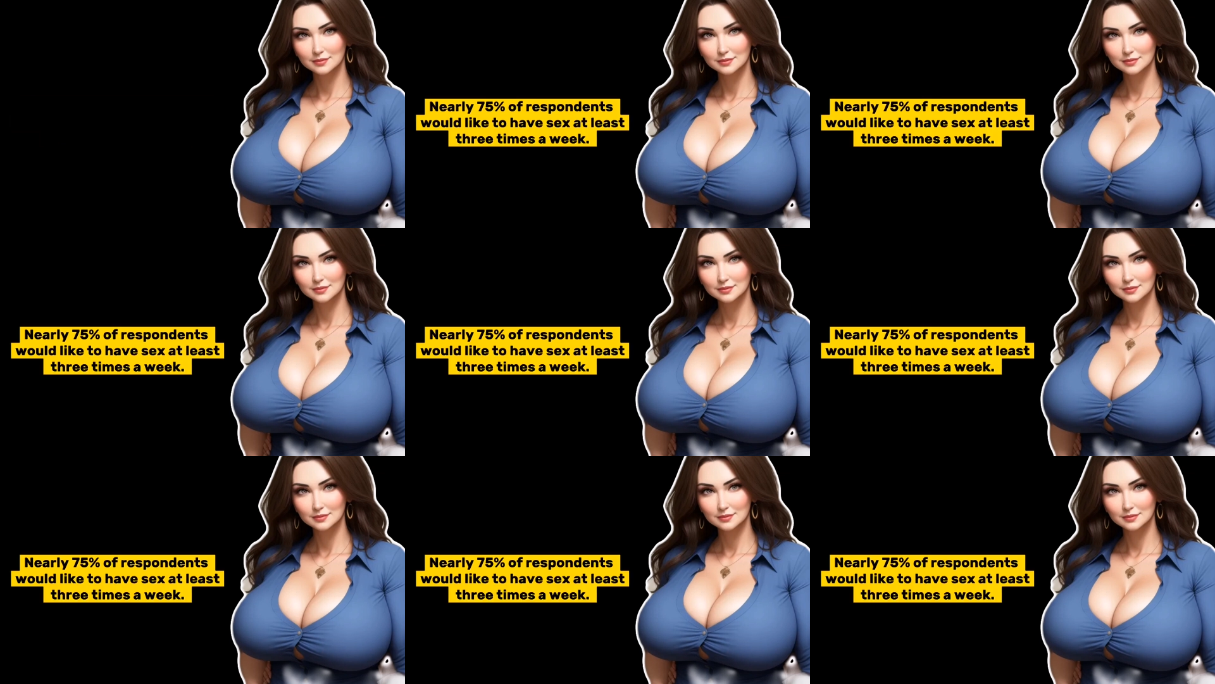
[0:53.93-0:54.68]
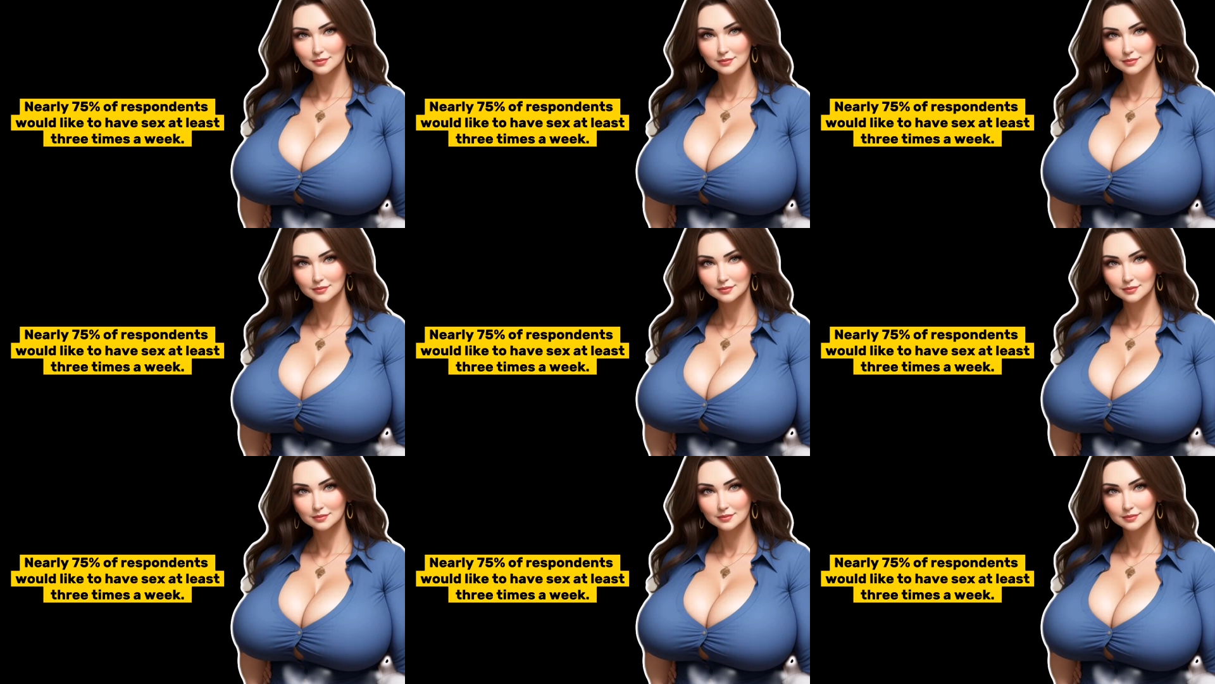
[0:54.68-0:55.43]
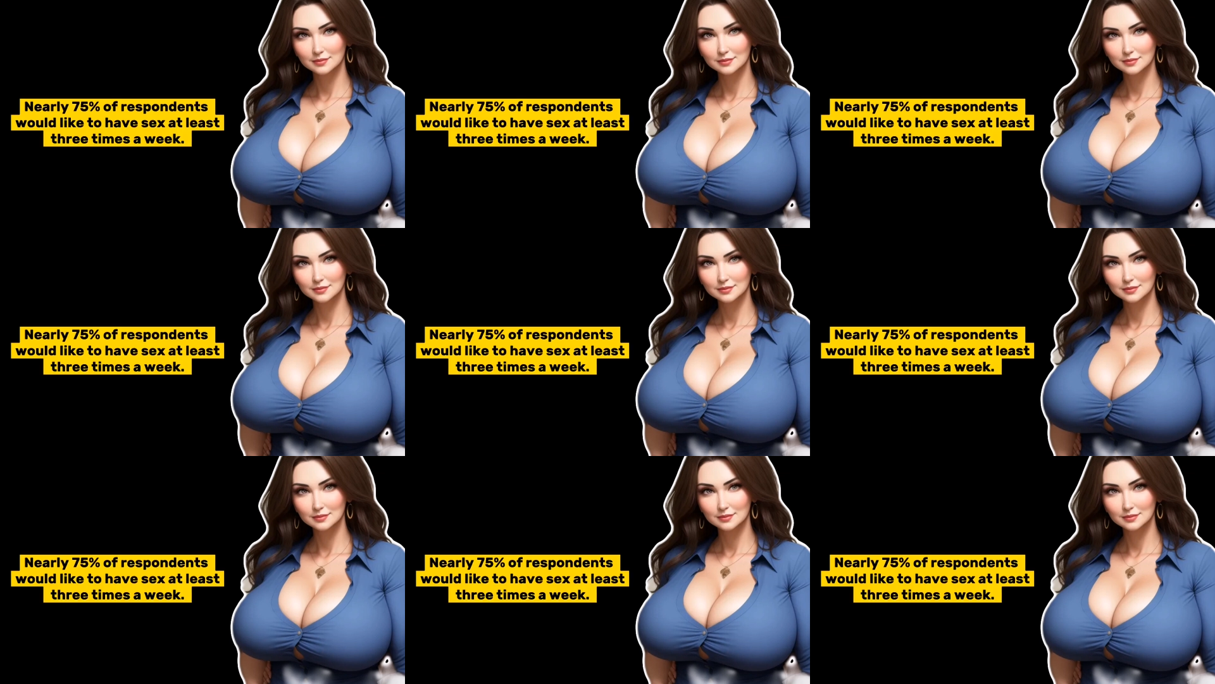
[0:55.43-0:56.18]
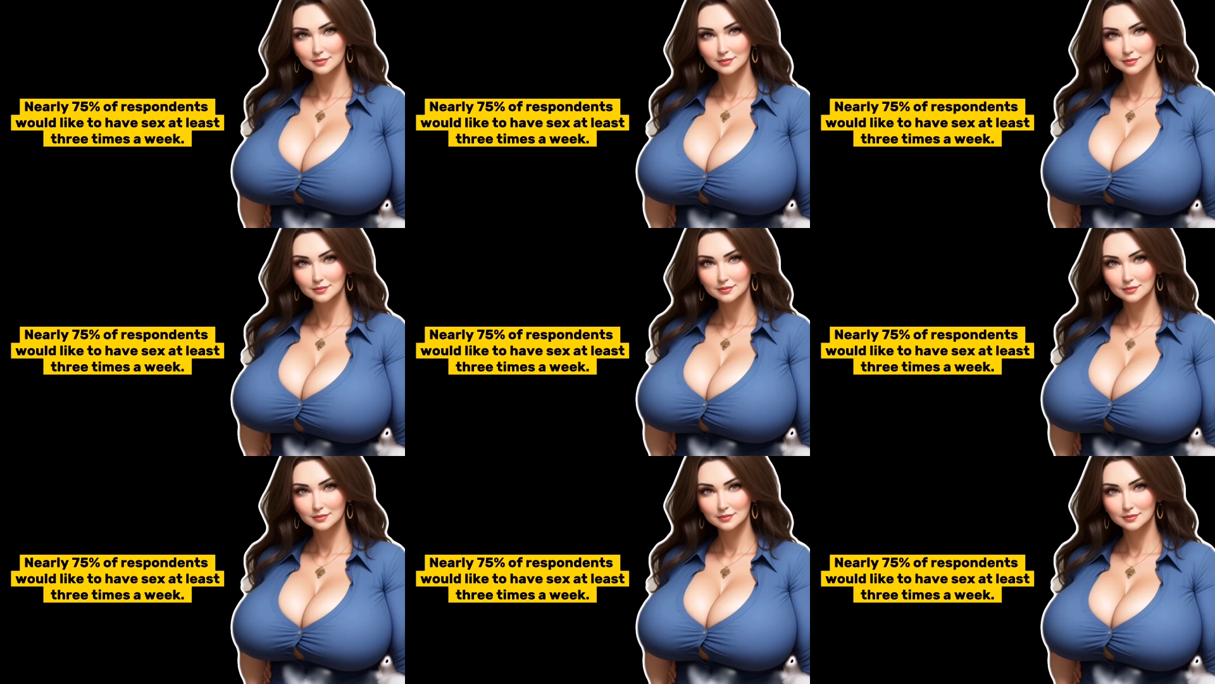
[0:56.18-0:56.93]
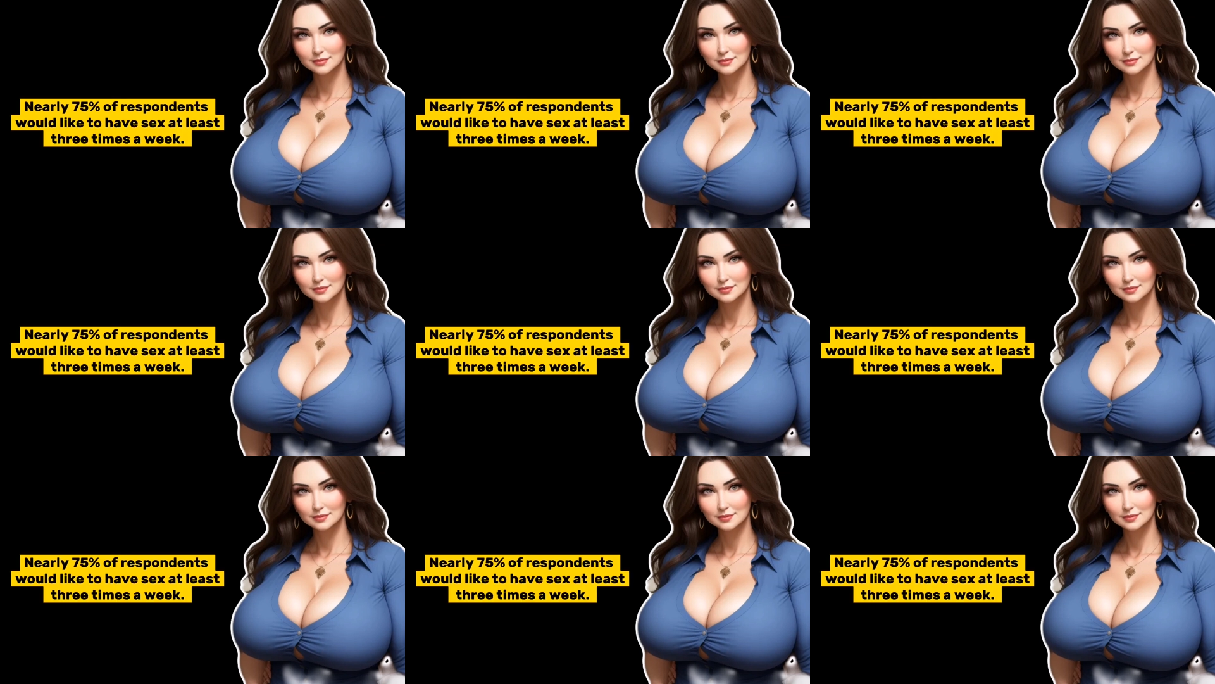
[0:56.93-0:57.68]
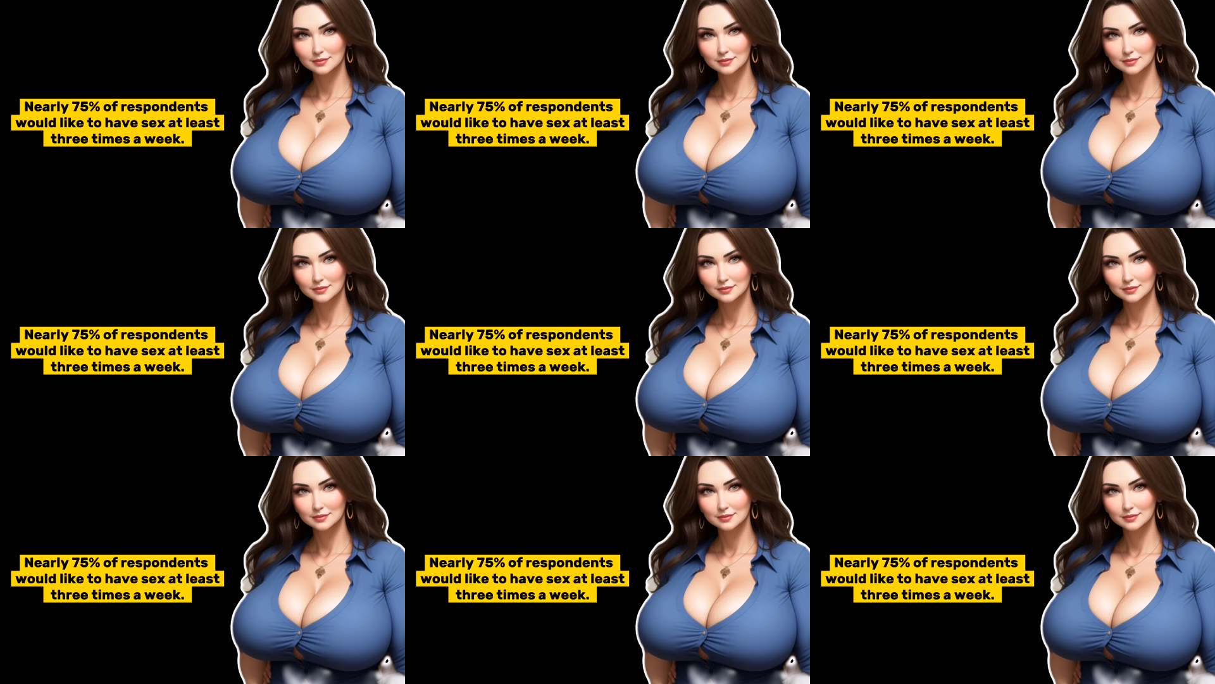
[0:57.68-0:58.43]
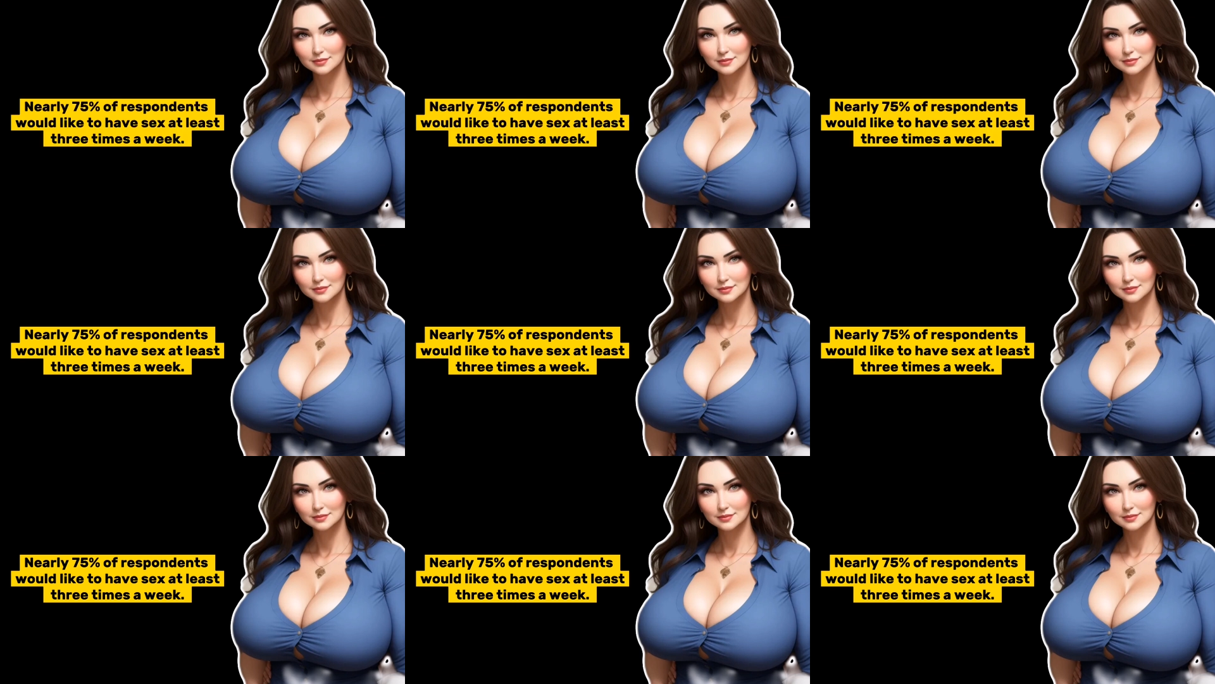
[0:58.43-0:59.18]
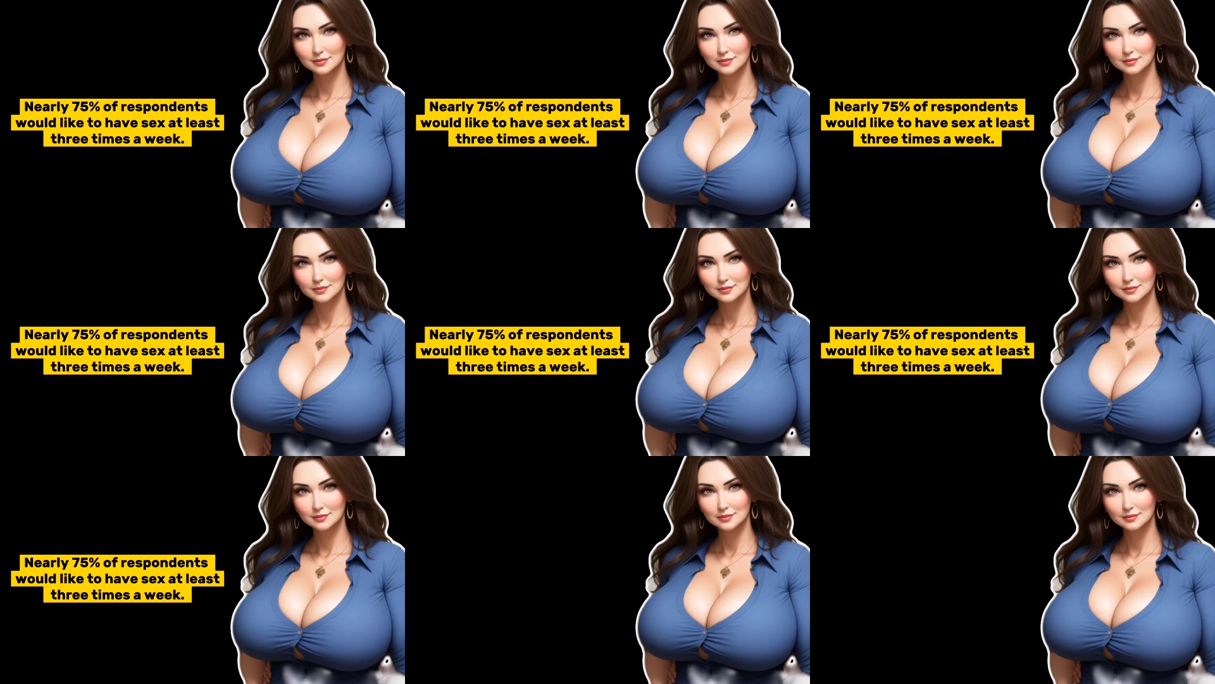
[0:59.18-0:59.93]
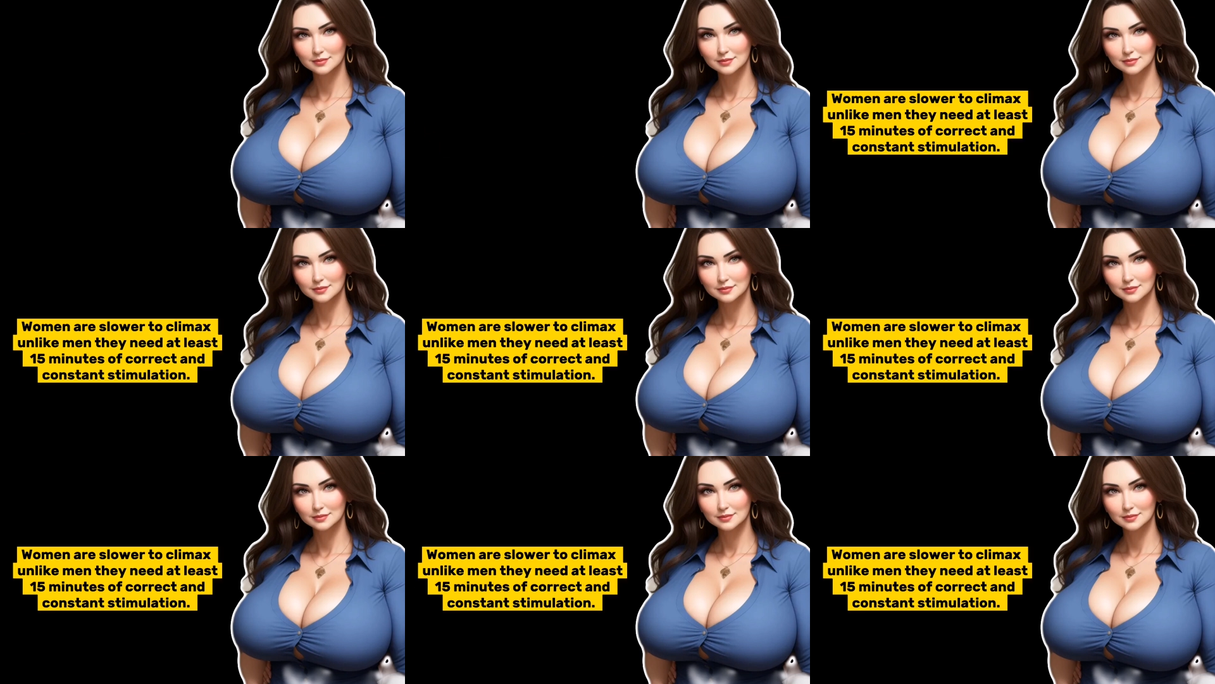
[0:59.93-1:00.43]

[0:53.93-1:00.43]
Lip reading: (no lip movement)